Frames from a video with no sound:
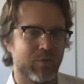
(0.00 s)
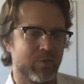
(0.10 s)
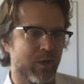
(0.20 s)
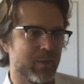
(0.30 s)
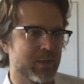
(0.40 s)

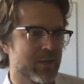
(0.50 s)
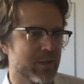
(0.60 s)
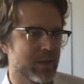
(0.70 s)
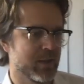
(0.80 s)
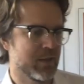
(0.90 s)
Robinson
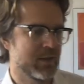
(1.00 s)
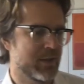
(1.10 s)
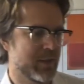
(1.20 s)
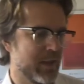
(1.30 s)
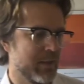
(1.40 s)

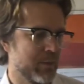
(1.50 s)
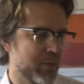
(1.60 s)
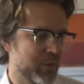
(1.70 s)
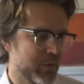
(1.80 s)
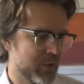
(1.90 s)
is an
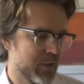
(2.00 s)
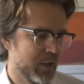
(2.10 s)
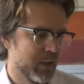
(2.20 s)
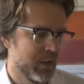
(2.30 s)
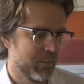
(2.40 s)
important
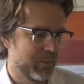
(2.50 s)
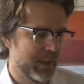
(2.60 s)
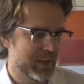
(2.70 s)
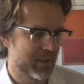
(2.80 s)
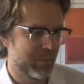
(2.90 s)

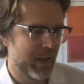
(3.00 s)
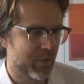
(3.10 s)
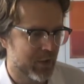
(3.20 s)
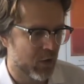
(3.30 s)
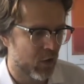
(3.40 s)
piece about
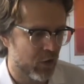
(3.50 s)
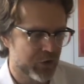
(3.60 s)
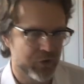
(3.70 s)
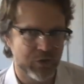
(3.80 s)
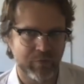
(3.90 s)
the
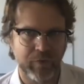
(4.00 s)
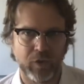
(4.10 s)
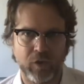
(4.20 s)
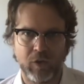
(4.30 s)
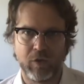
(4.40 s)
origins of the
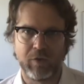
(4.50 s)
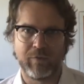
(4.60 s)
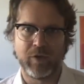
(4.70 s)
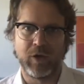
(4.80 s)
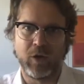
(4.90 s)

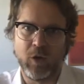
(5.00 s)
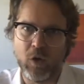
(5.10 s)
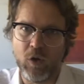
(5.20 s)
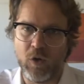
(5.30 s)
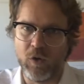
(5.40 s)

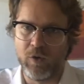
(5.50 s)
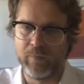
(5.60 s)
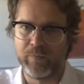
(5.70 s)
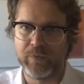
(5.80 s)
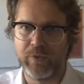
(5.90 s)
law
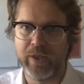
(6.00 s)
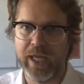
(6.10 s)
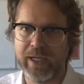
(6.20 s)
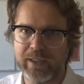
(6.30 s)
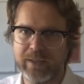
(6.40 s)

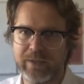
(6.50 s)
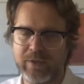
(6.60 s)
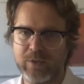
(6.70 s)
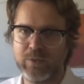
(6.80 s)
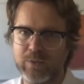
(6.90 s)
that is
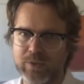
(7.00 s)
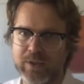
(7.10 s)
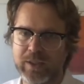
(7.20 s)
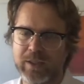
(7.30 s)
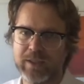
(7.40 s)
used
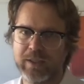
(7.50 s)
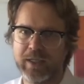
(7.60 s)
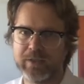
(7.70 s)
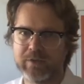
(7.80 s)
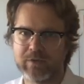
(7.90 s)
in
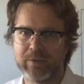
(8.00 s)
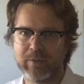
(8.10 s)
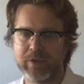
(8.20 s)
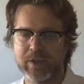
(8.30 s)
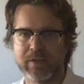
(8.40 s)
international criminal
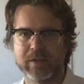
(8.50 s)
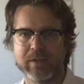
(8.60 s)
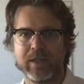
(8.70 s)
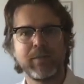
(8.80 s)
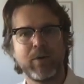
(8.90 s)
justice.
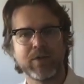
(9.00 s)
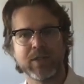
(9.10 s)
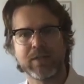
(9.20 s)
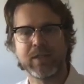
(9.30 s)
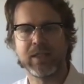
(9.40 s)
And he
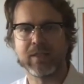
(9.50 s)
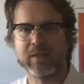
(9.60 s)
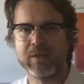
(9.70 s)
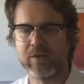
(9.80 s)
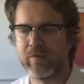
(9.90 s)
posits the
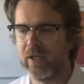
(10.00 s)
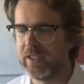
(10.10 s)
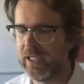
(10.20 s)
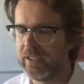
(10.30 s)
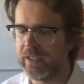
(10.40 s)
existence of an
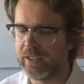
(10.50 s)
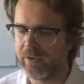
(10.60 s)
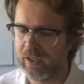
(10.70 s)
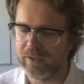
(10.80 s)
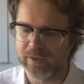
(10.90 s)
identity
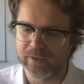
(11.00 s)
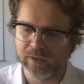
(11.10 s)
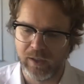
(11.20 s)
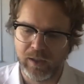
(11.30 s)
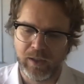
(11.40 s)
crisis
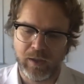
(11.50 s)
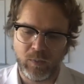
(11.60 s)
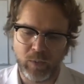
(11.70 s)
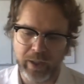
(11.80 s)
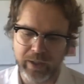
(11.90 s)

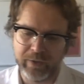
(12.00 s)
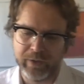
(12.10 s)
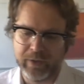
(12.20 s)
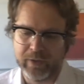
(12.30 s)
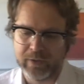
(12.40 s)
where
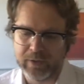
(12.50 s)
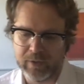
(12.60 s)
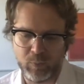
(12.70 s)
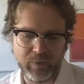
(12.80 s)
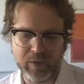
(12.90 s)

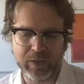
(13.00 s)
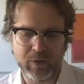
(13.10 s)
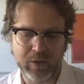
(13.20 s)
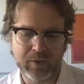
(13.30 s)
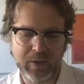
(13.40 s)
we're really
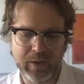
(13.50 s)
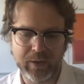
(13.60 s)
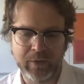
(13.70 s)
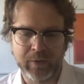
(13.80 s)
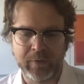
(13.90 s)
not clear